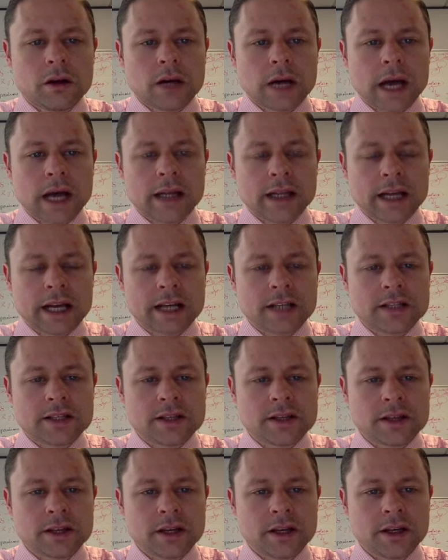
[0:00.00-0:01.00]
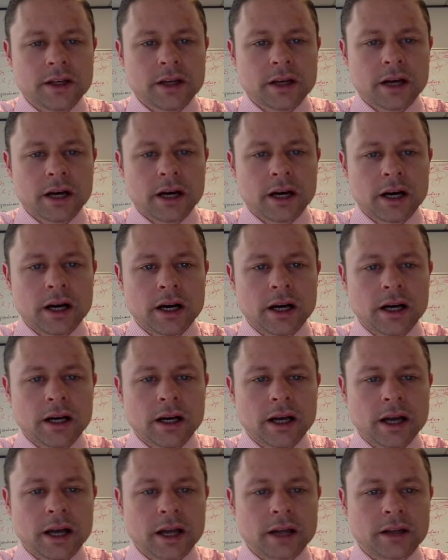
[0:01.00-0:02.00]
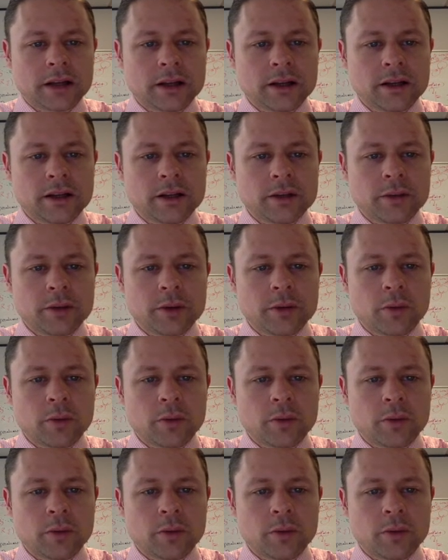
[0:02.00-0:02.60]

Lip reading: And lastly, and a little bit